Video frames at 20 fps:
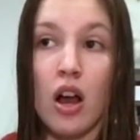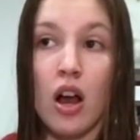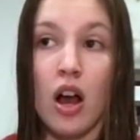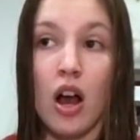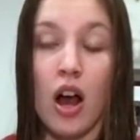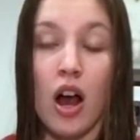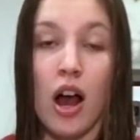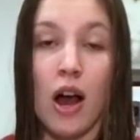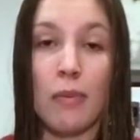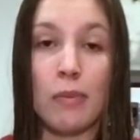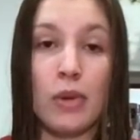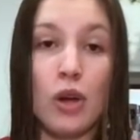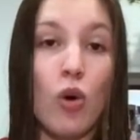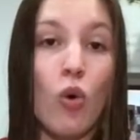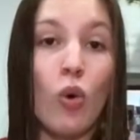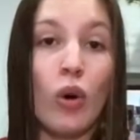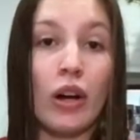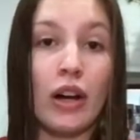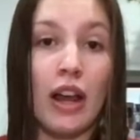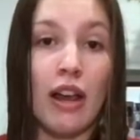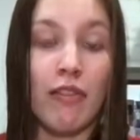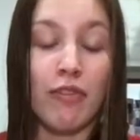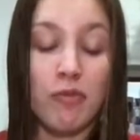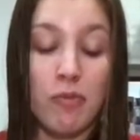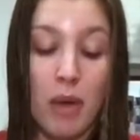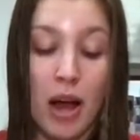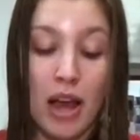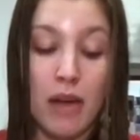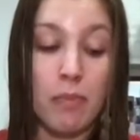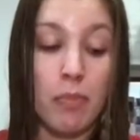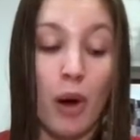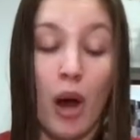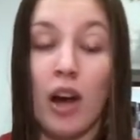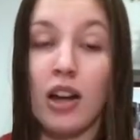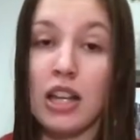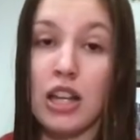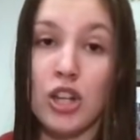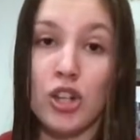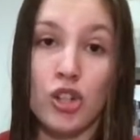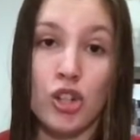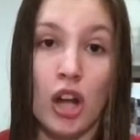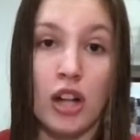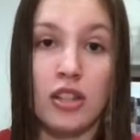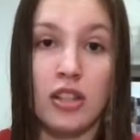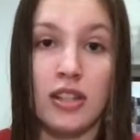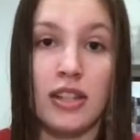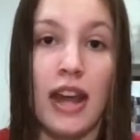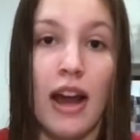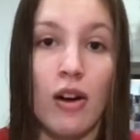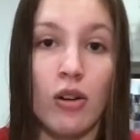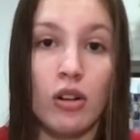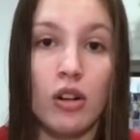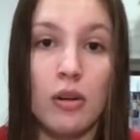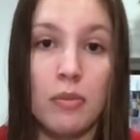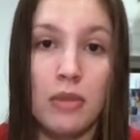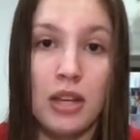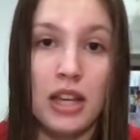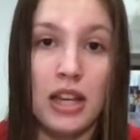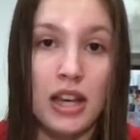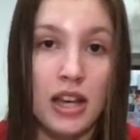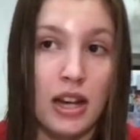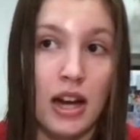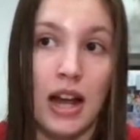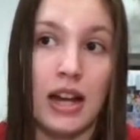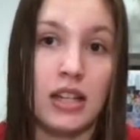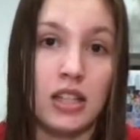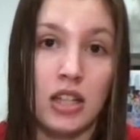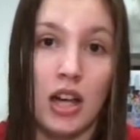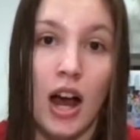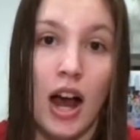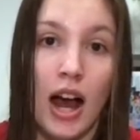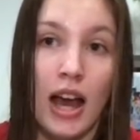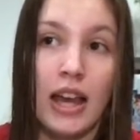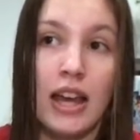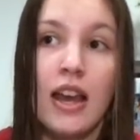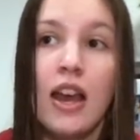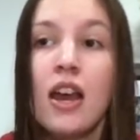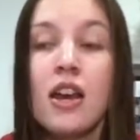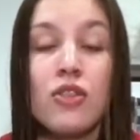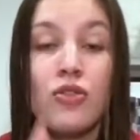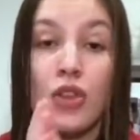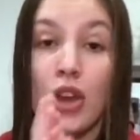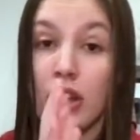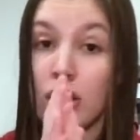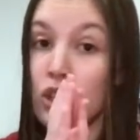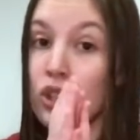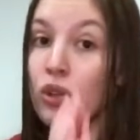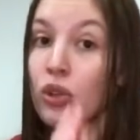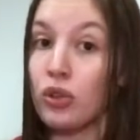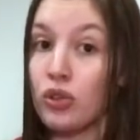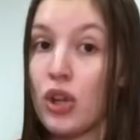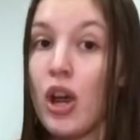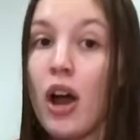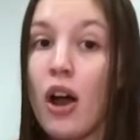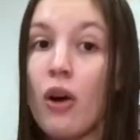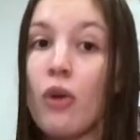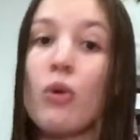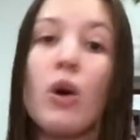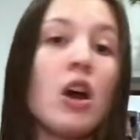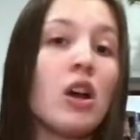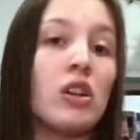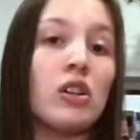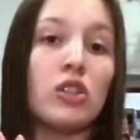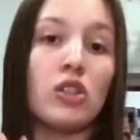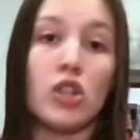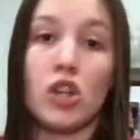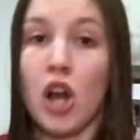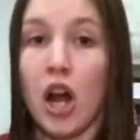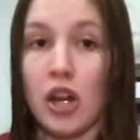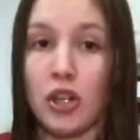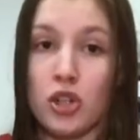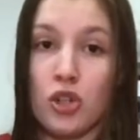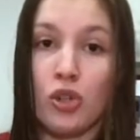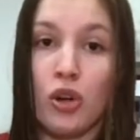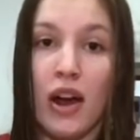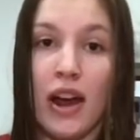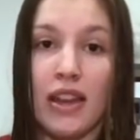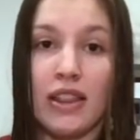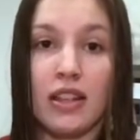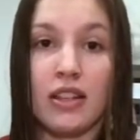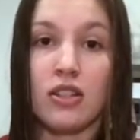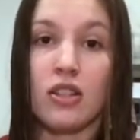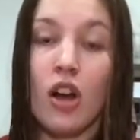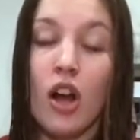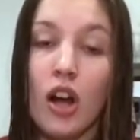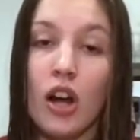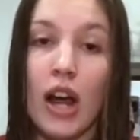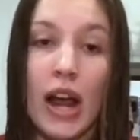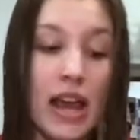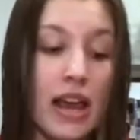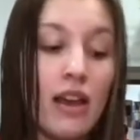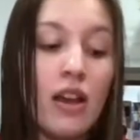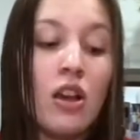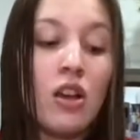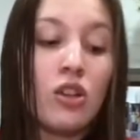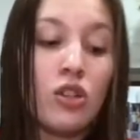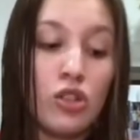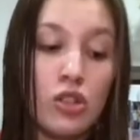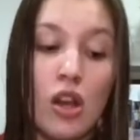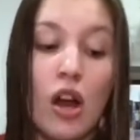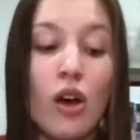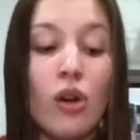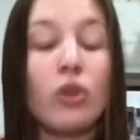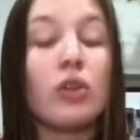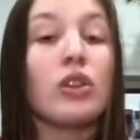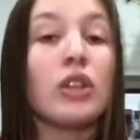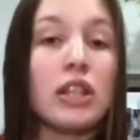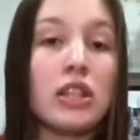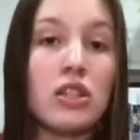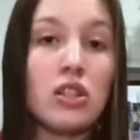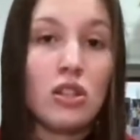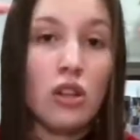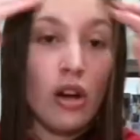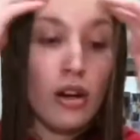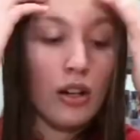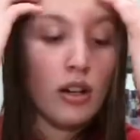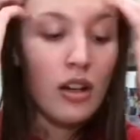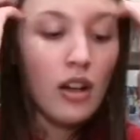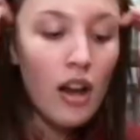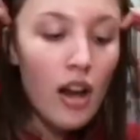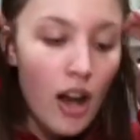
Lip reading: Or if my body shuts down on me and I die, then you'll know not to try this. All right, so let's start.